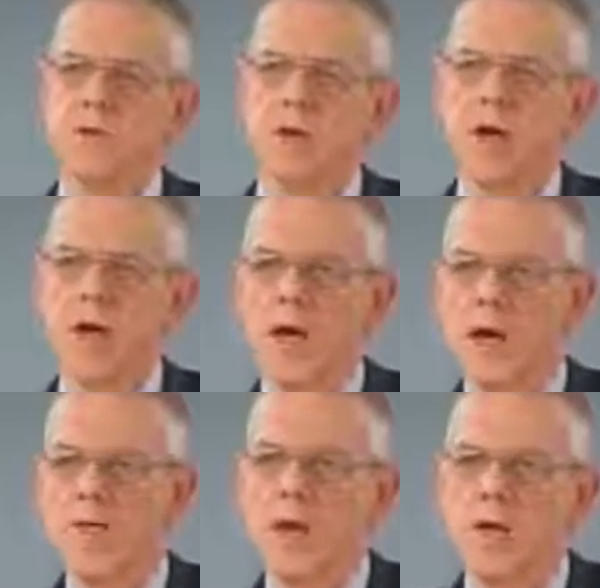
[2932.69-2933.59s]
going to
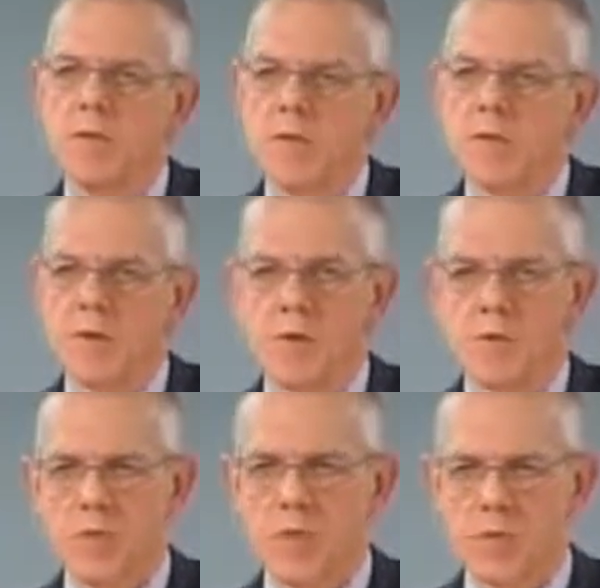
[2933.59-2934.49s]
have on the
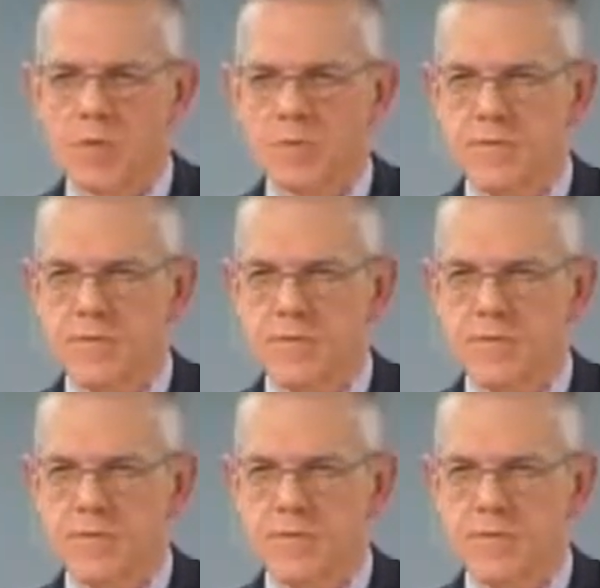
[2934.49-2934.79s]
third world.